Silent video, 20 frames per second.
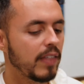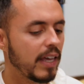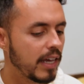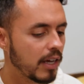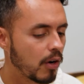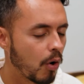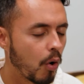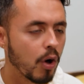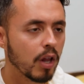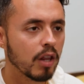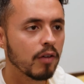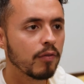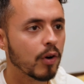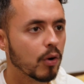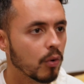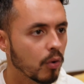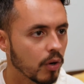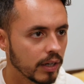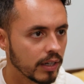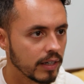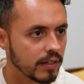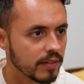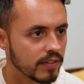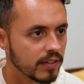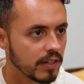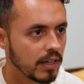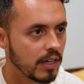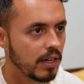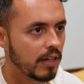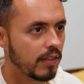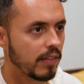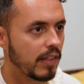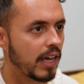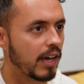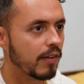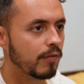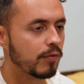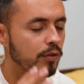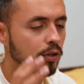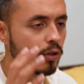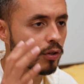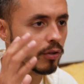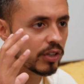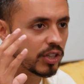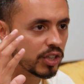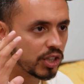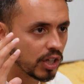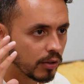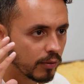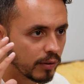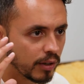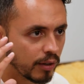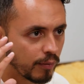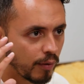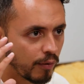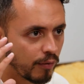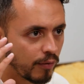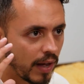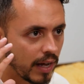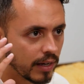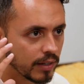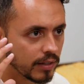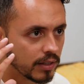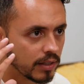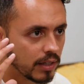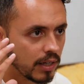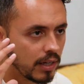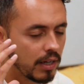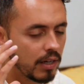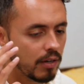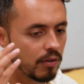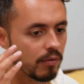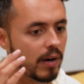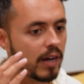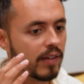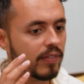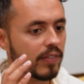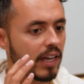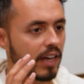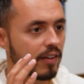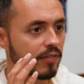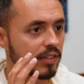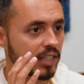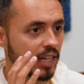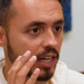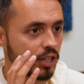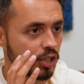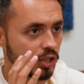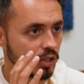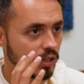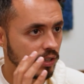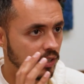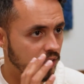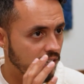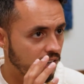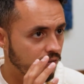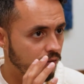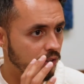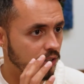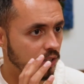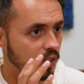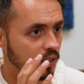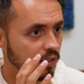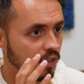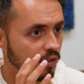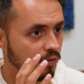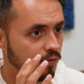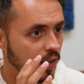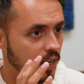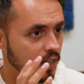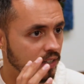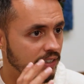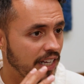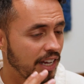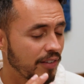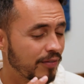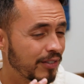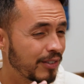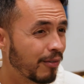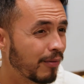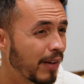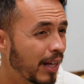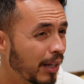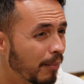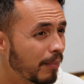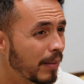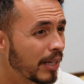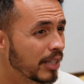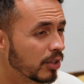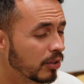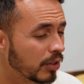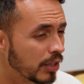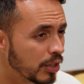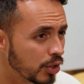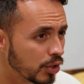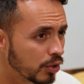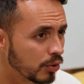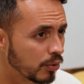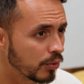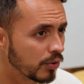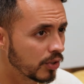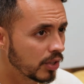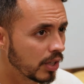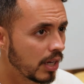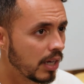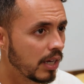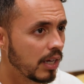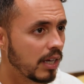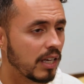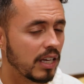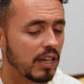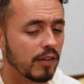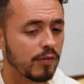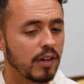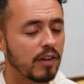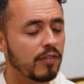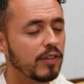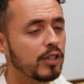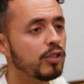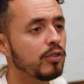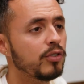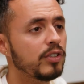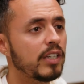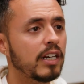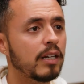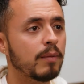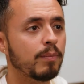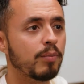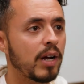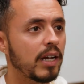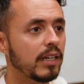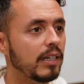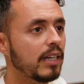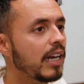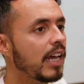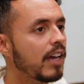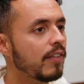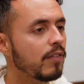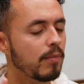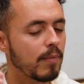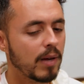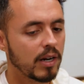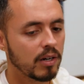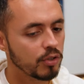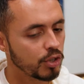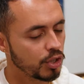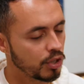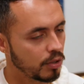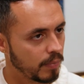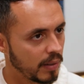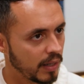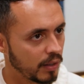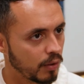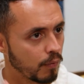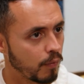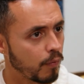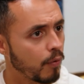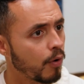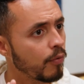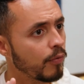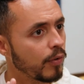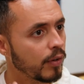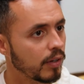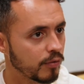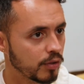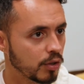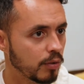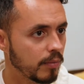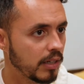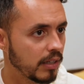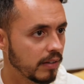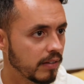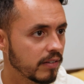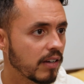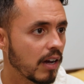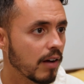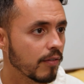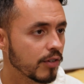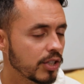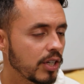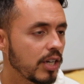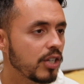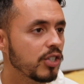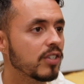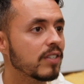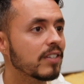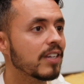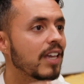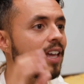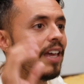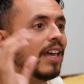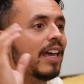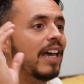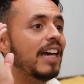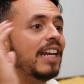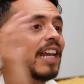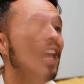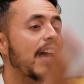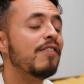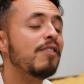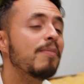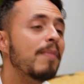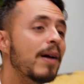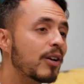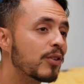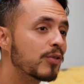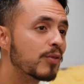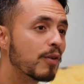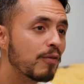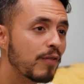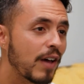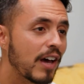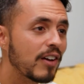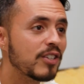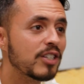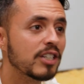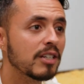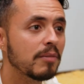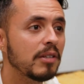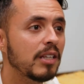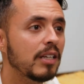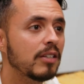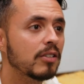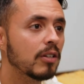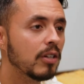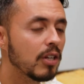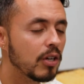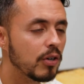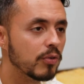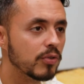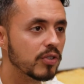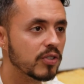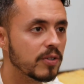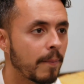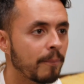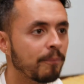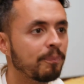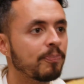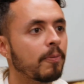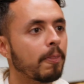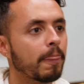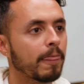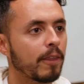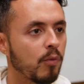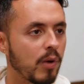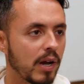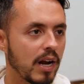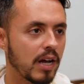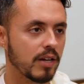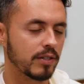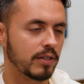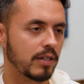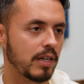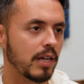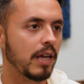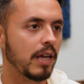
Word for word: They hit all of our organs. They have neurodegenerative effects, right? They have attention deficit effects. They have developmental issues. If you have issues getting pregnant, heavy metals should be at the forefront of so many of these conversations. And heavy metals were found in some of these clothes. What else?